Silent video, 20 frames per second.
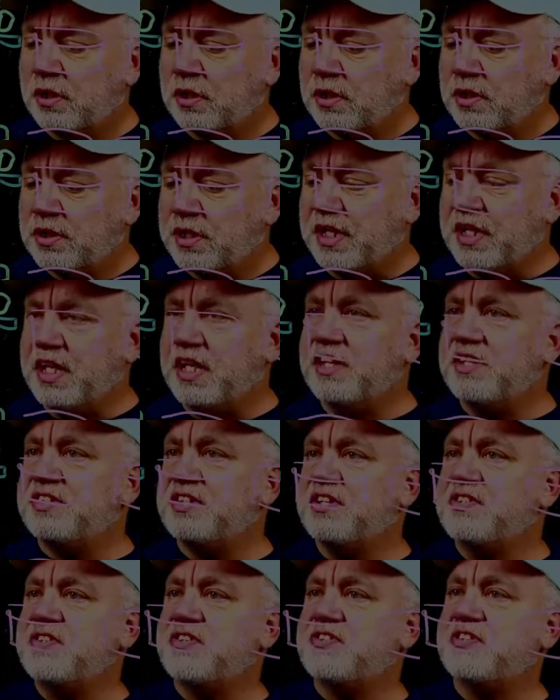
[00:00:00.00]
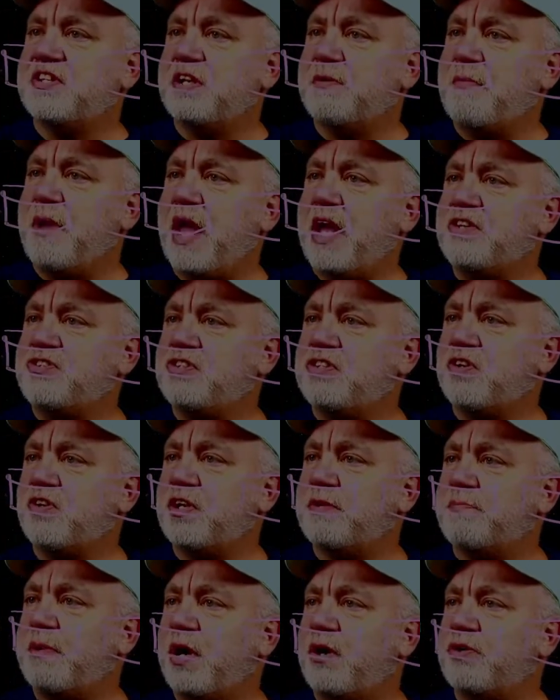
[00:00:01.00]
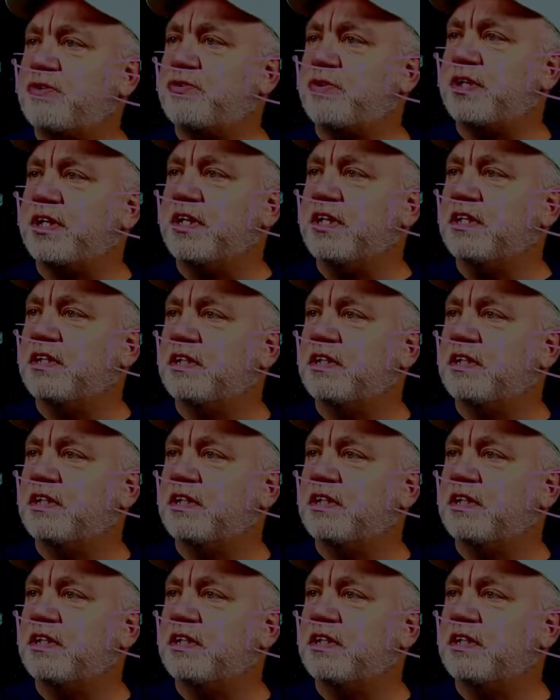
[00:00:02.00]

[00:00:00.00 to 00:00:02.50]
This is an imaginary boundary